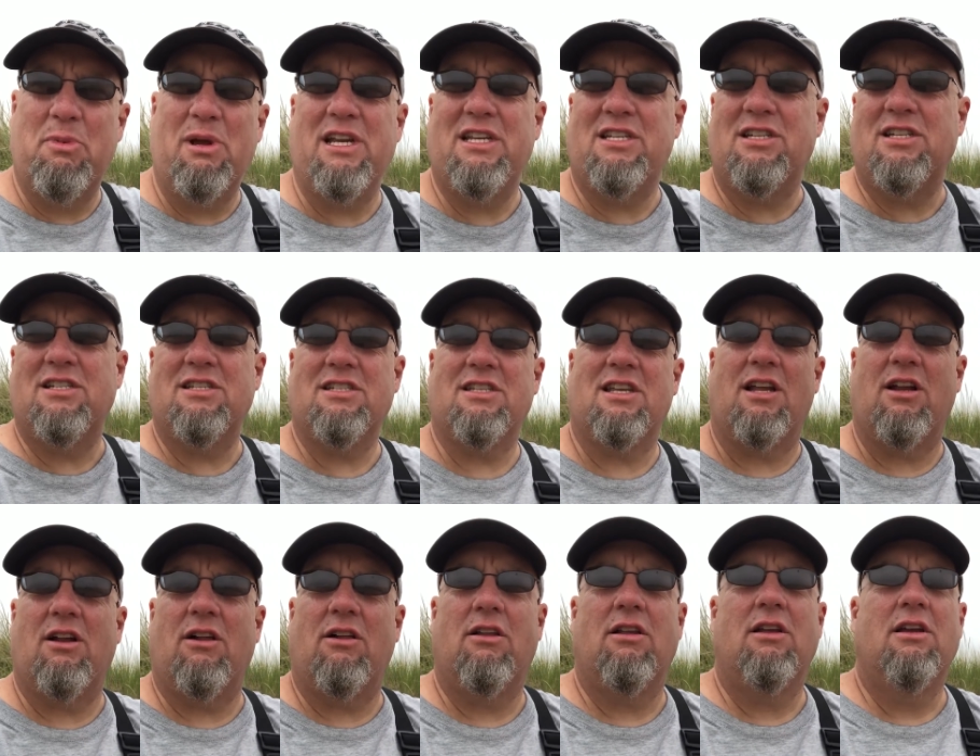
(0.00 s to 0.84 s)
beaches
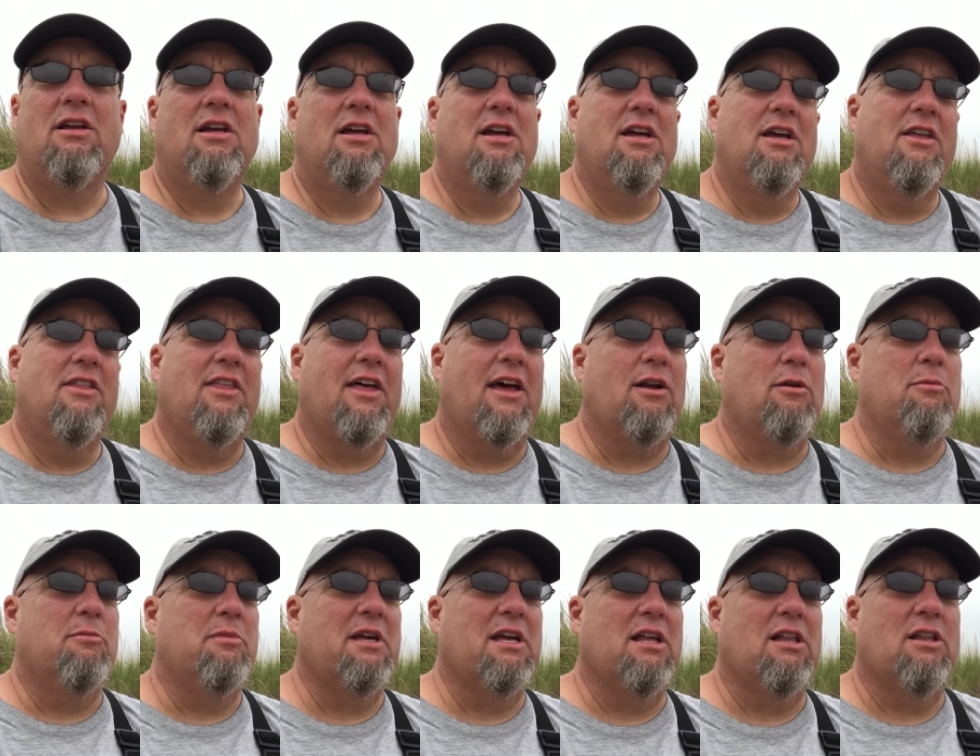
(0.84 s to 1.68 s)

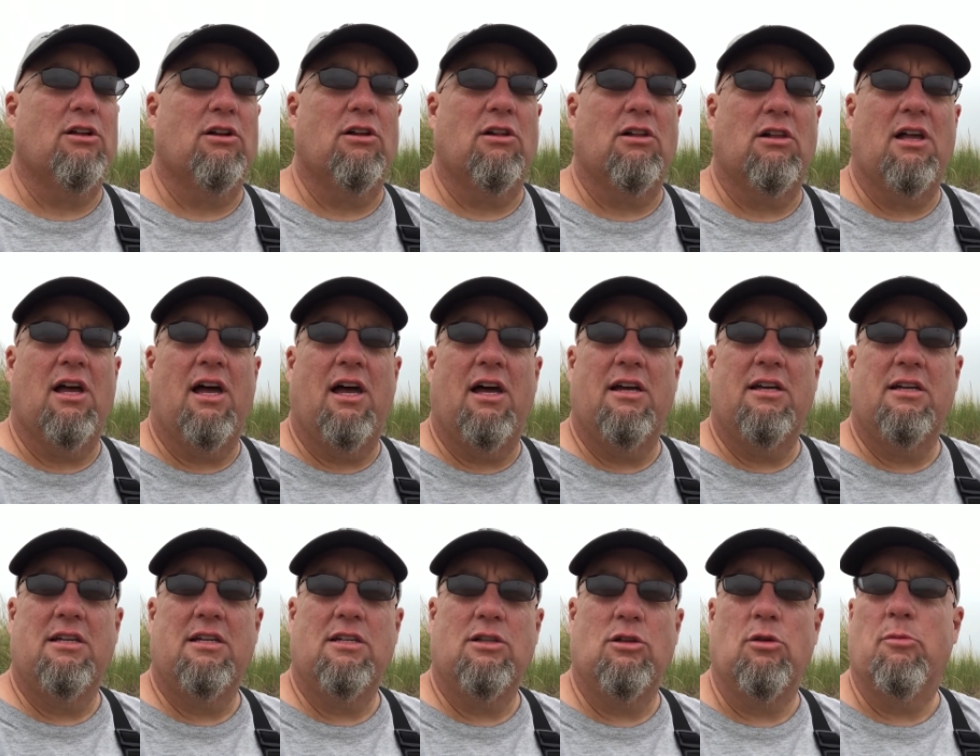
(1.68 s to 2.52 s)
that'll be a
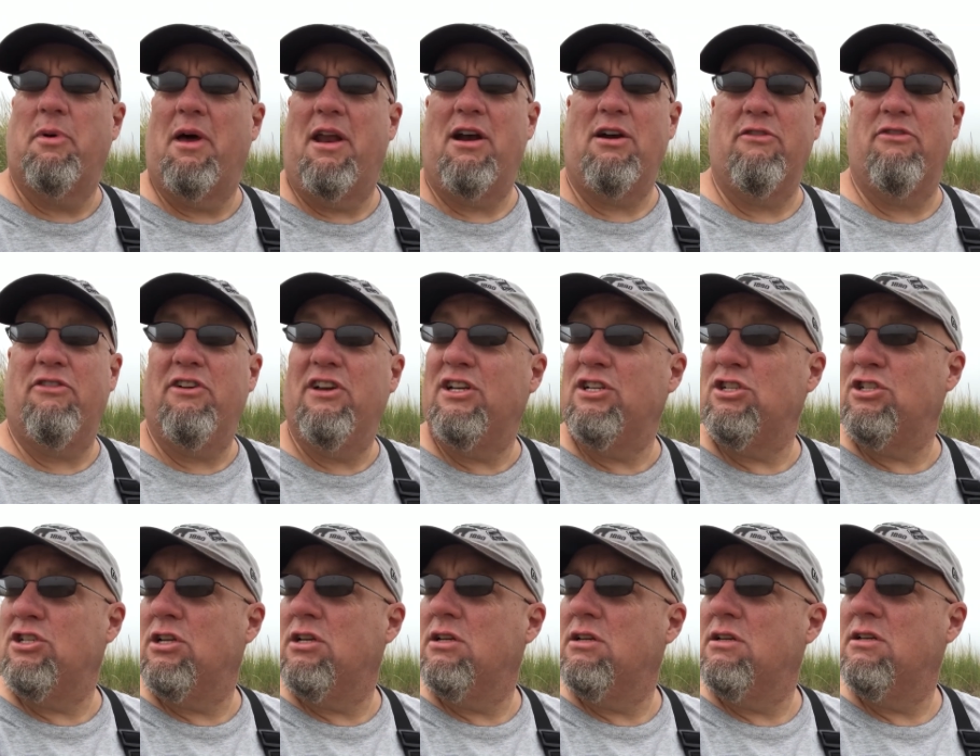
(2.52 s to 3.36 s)
little better
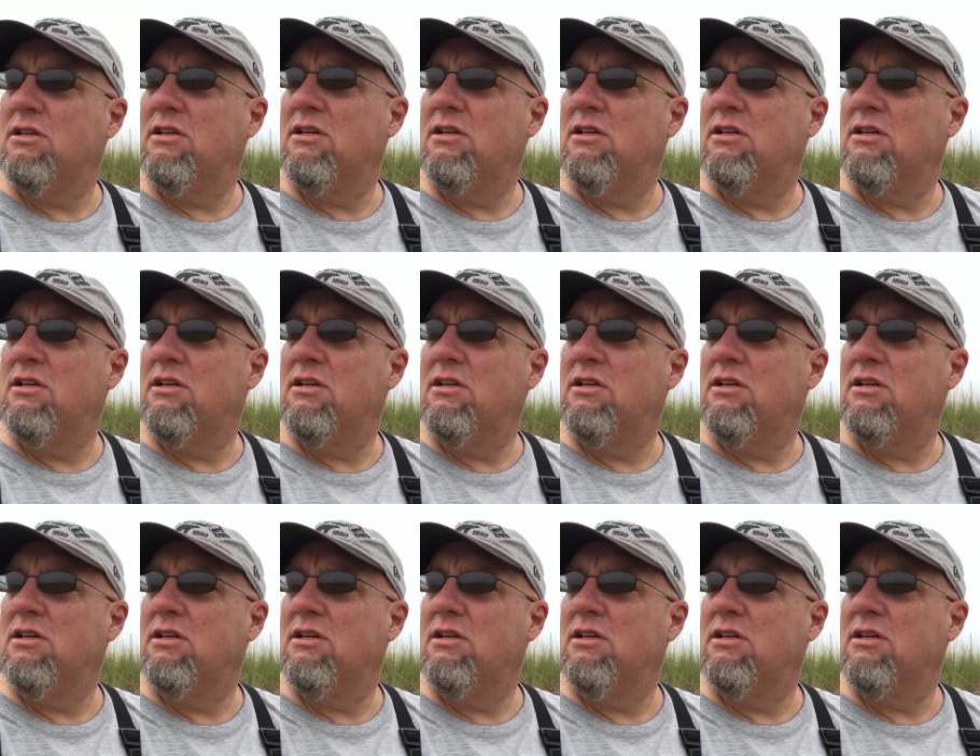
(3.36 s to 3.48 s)
fish,